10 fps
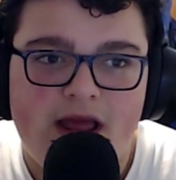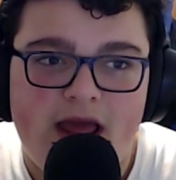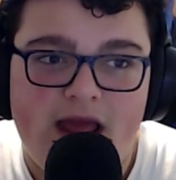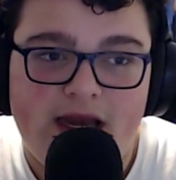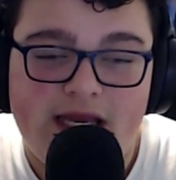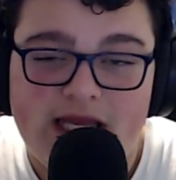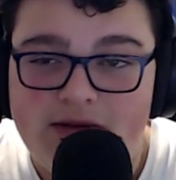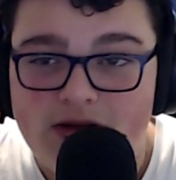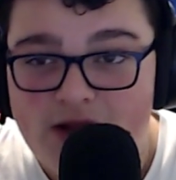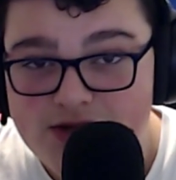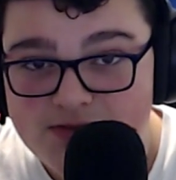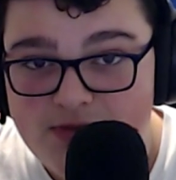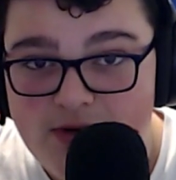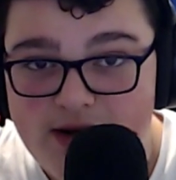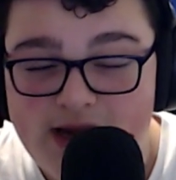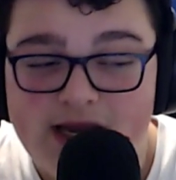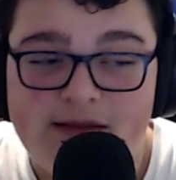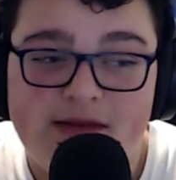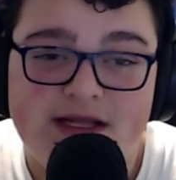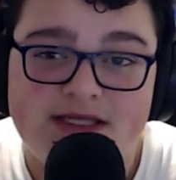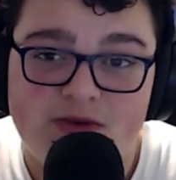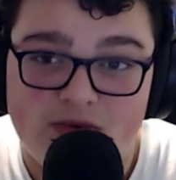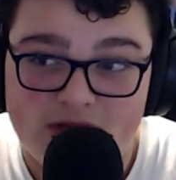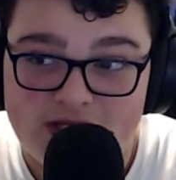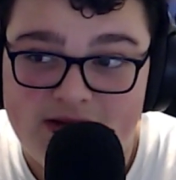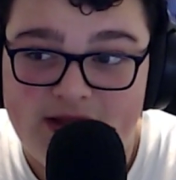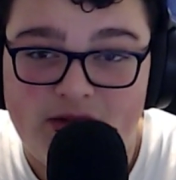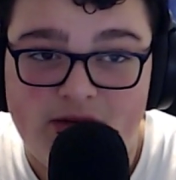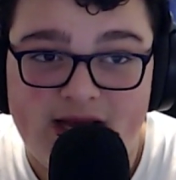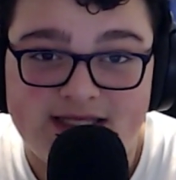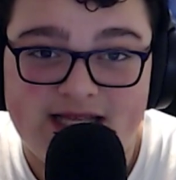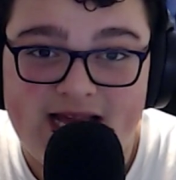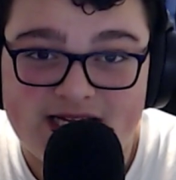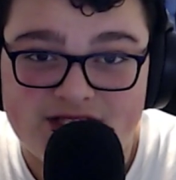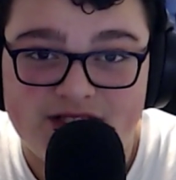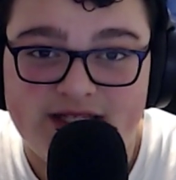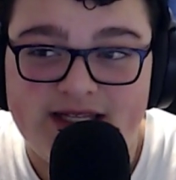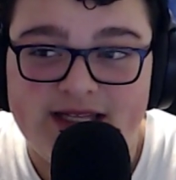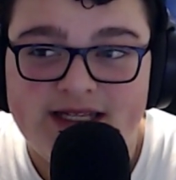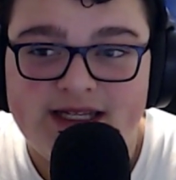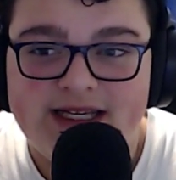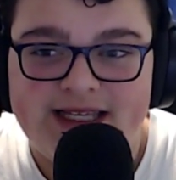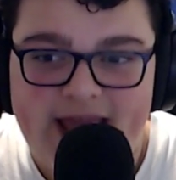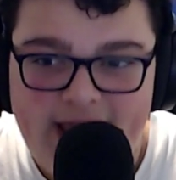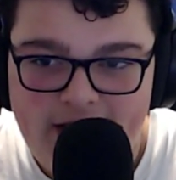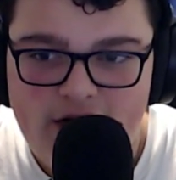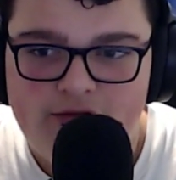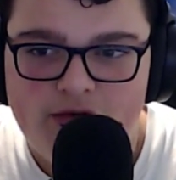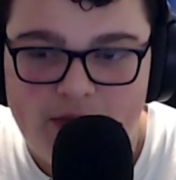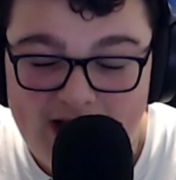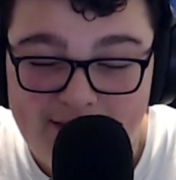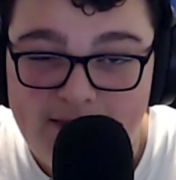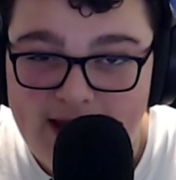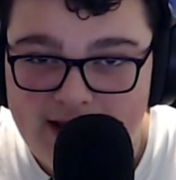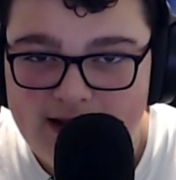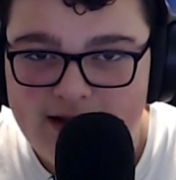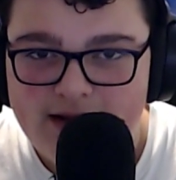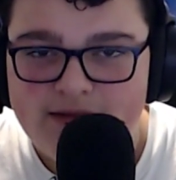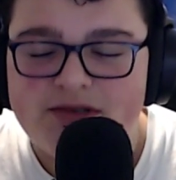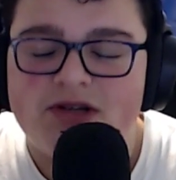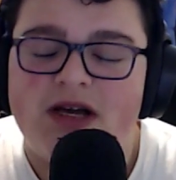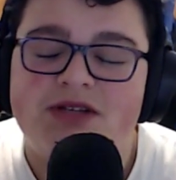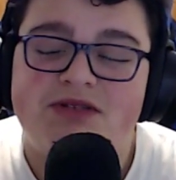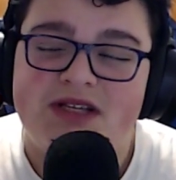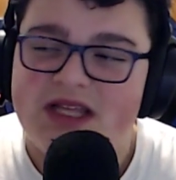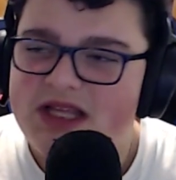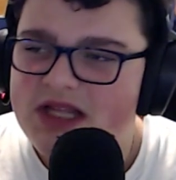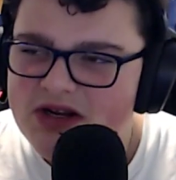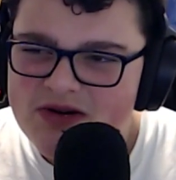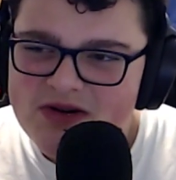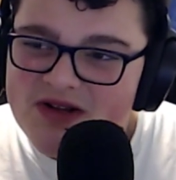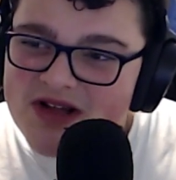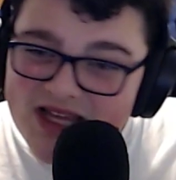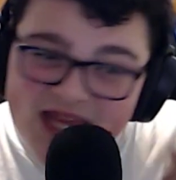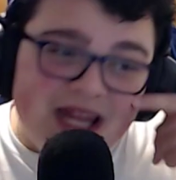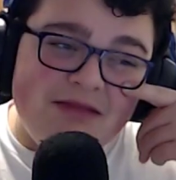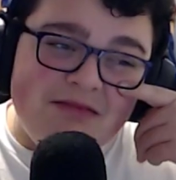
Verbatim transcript: and give me all the support. And it means the world to me that you guys actually care for what I make. So actually, I uh, you know get all